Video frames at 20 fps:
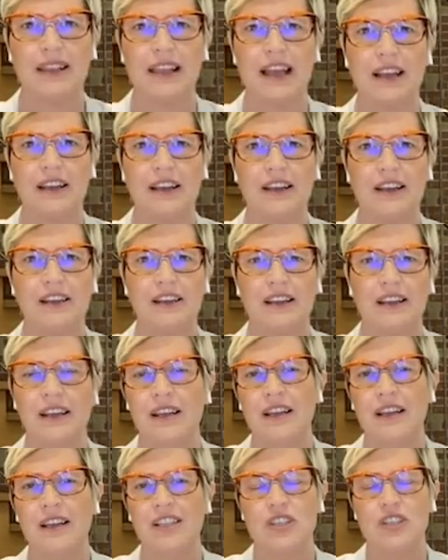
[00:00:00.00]
that could
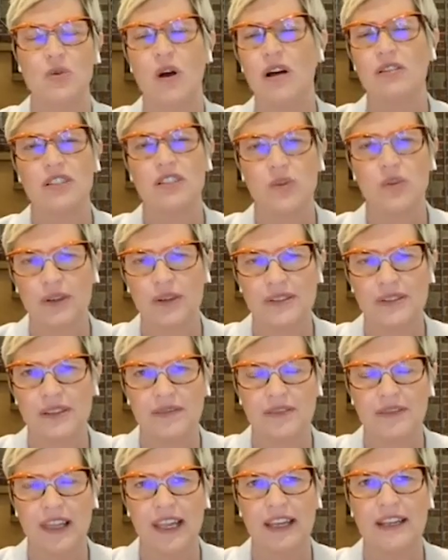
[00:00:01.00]
do all sorts of
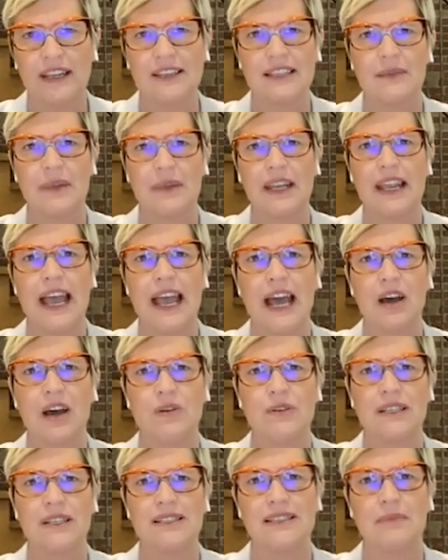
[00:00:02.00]
things. I mean,
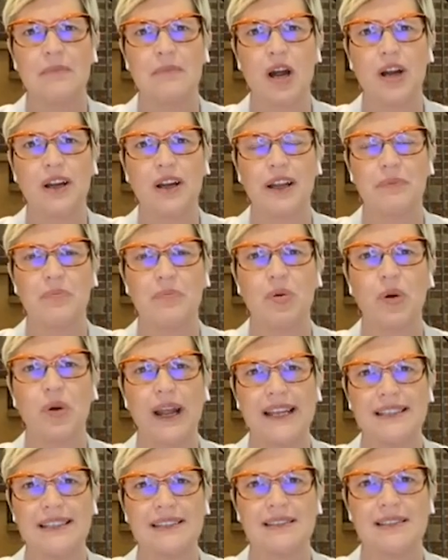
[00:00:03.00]
how does the market
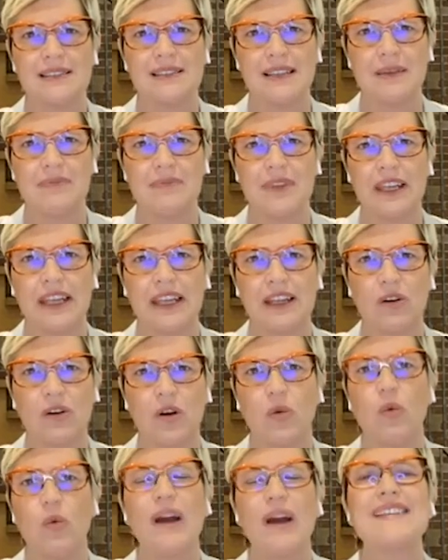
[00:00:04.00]
price something,
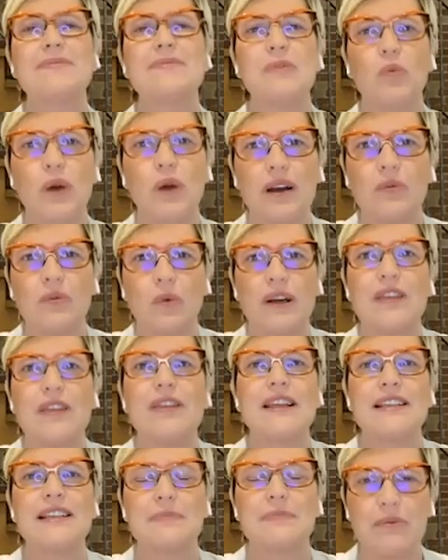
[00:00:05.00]
or what do you
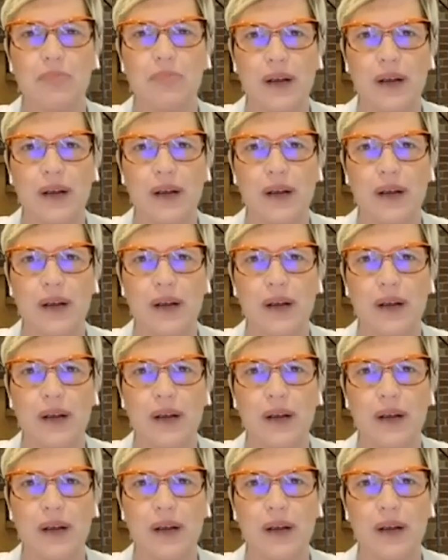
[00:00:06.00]
think is being